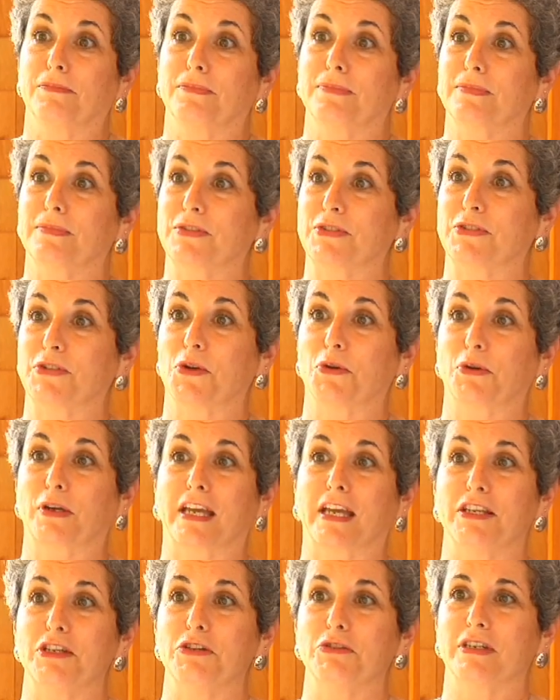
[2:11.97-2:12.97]
So
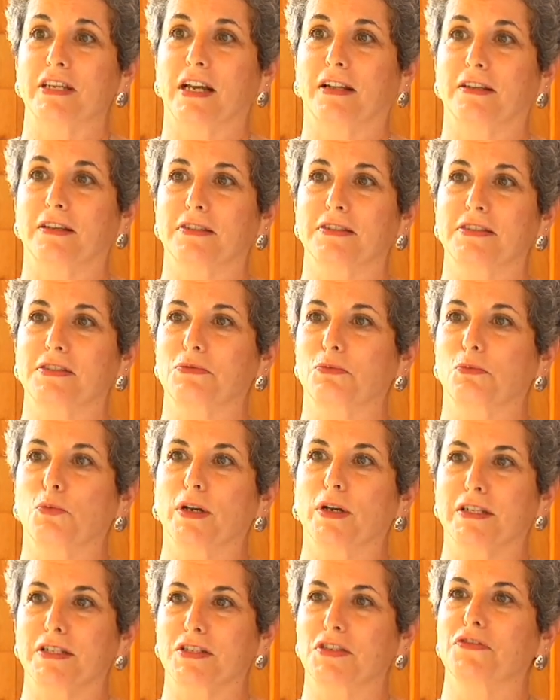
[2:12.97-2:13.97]
can you tell us
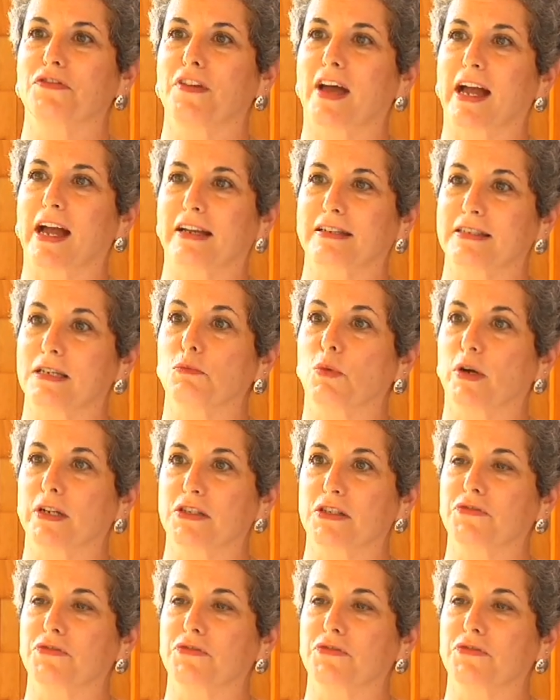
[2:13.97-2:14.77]
what is fact and what is